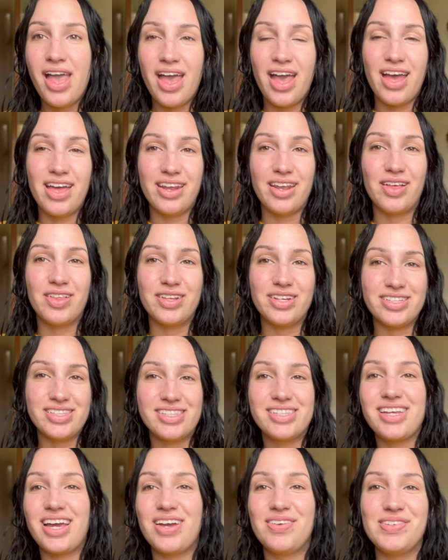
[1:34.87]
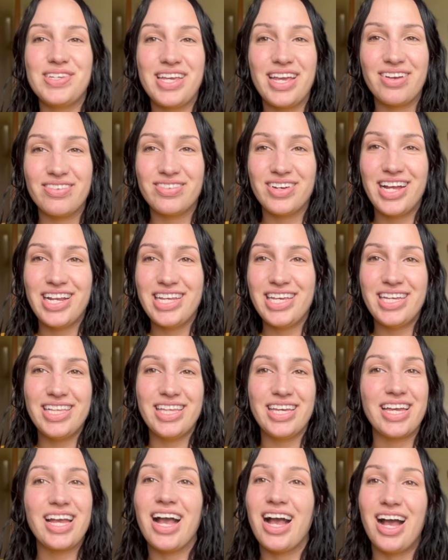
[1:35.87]
And now that it's time to get ready,
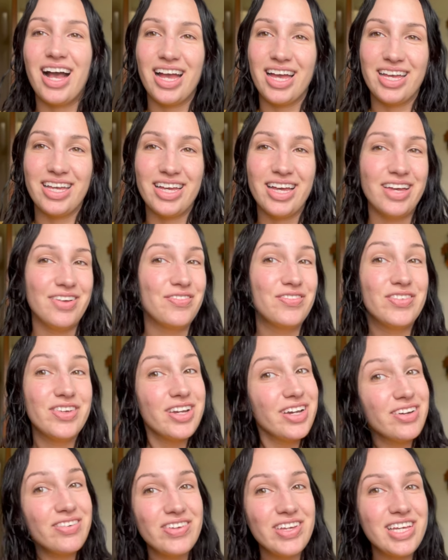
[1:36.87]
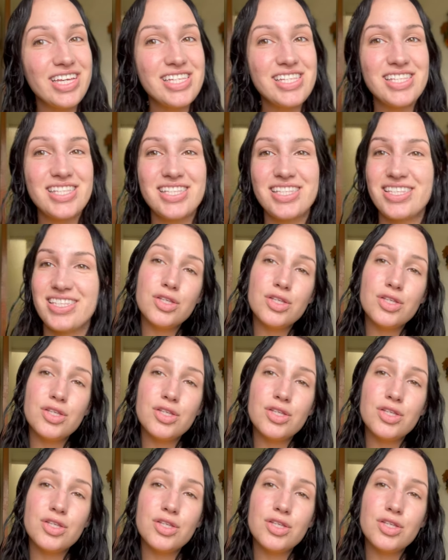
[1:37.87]
like I am nervous.